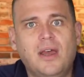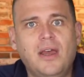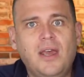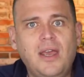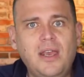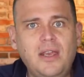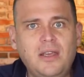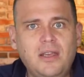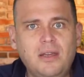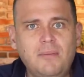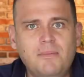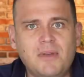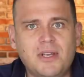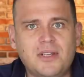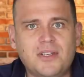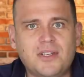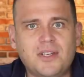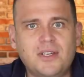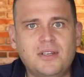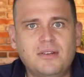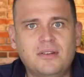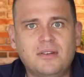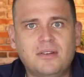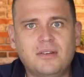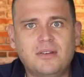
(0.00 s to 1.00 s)
He
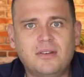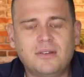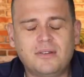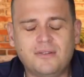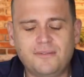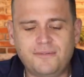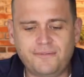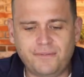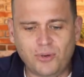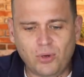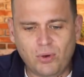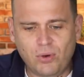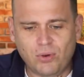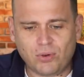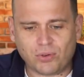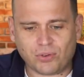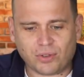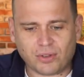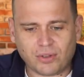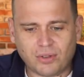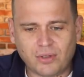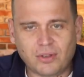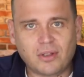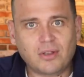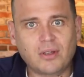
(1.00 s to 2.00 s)
committed
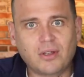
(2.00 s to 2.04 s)
fraud.